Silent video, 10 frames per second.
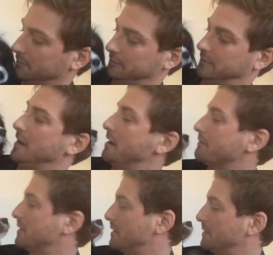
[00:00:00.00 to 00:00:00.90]
There
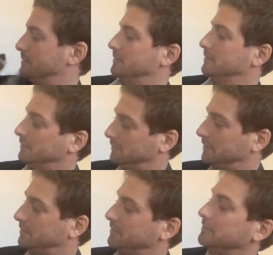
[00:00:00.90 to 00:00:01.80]
he is.
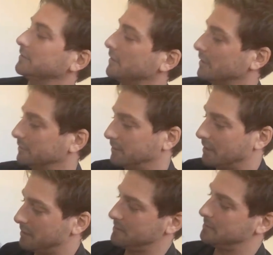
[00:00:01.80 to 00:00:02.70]
This is Oscar.